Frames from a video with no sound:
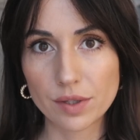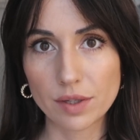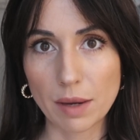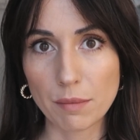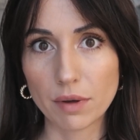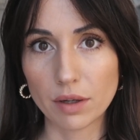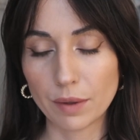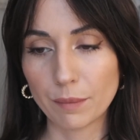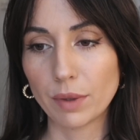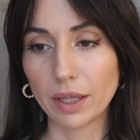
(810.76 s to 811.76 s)
same
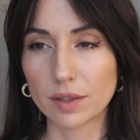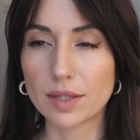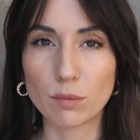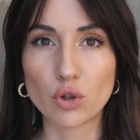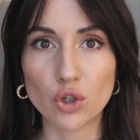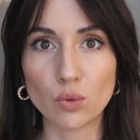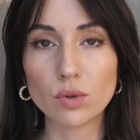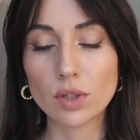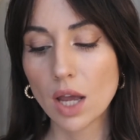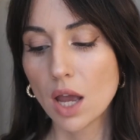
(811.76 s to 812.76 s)
like the same
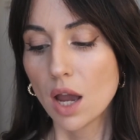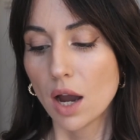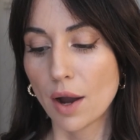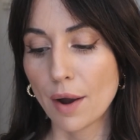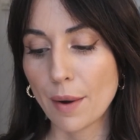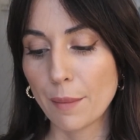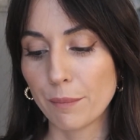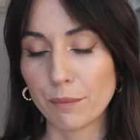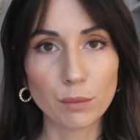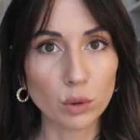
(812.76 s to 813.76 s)
shoot
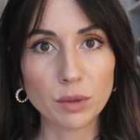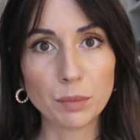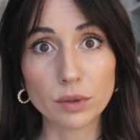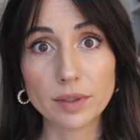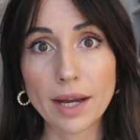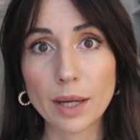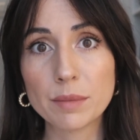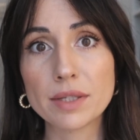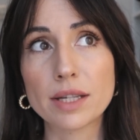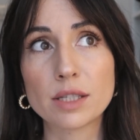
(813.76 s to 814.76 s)
multiple
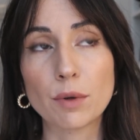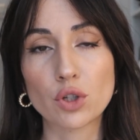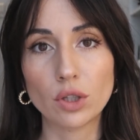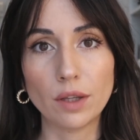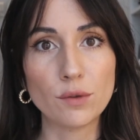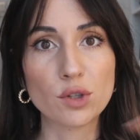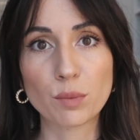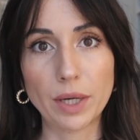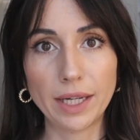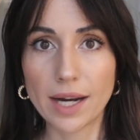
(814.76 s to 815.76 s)
times, especially if you
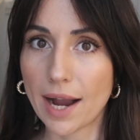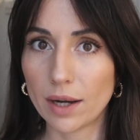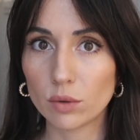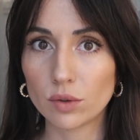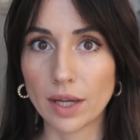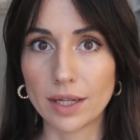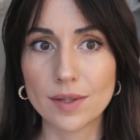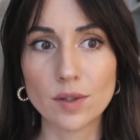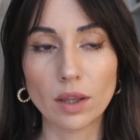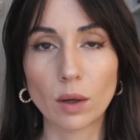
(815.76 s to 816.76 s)
spread it out and
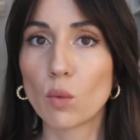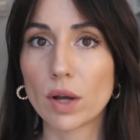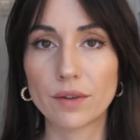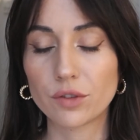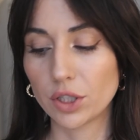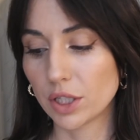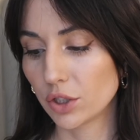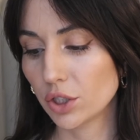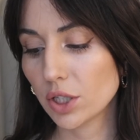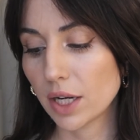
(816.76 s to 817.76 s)
it's not like one after
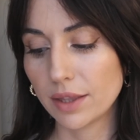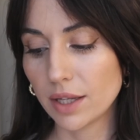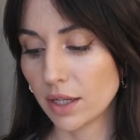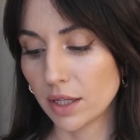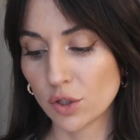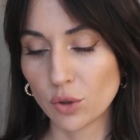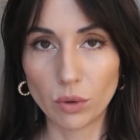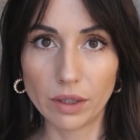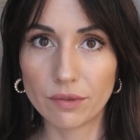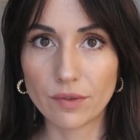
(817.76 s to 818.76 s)
another. I think it's totally